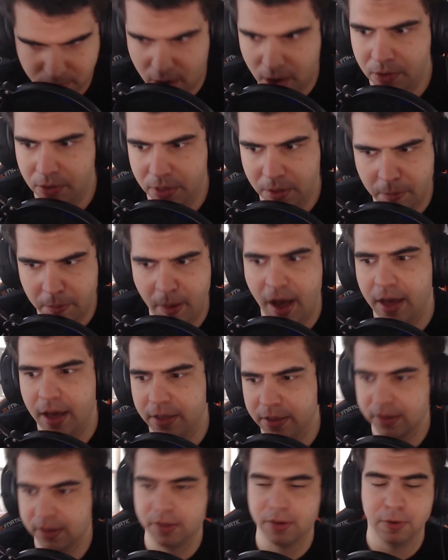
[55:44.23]
on the
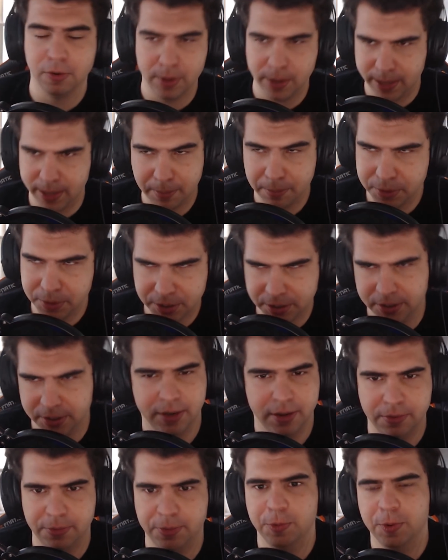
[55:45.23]
path to
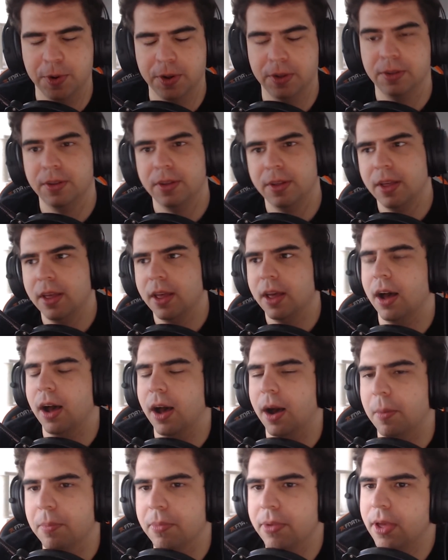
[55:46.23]
redemption, if you will.
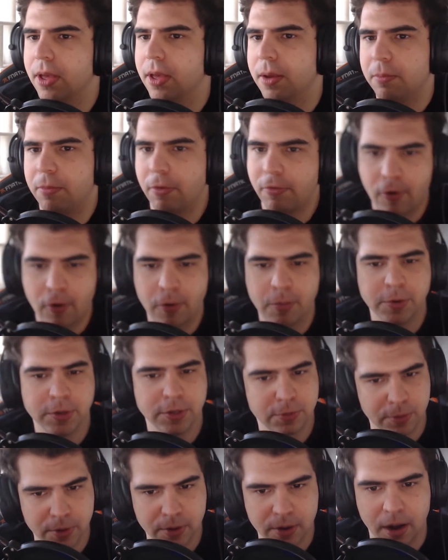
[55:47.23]

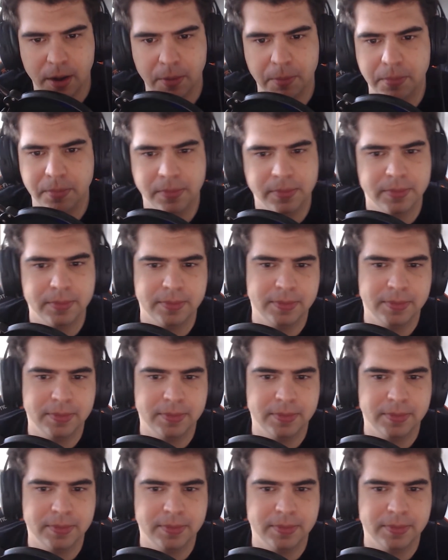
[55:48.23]
Performance will come.